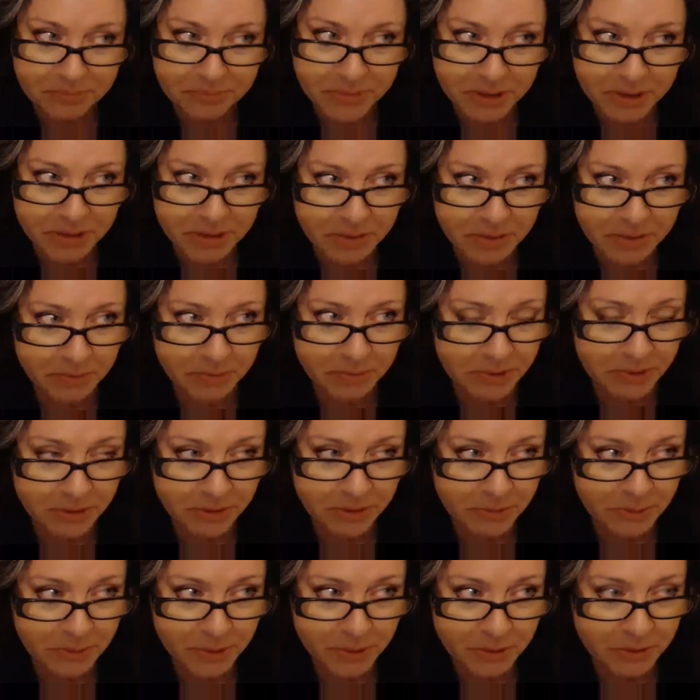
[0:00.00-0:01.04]
It was
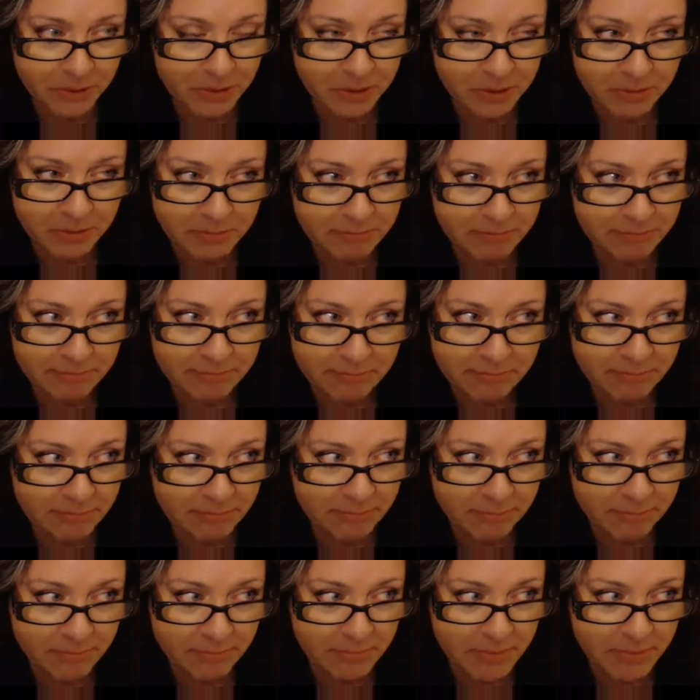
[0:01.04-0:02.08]
super cool.
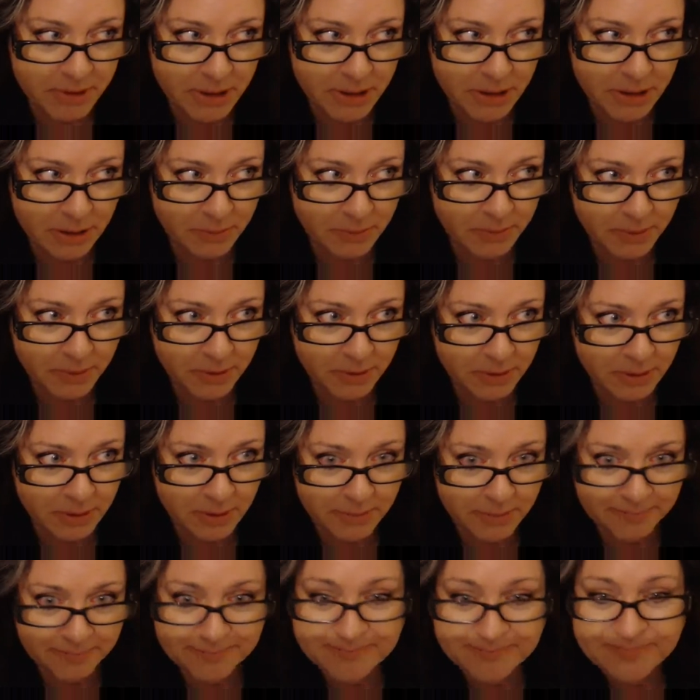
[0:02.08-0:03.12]
It was super cool.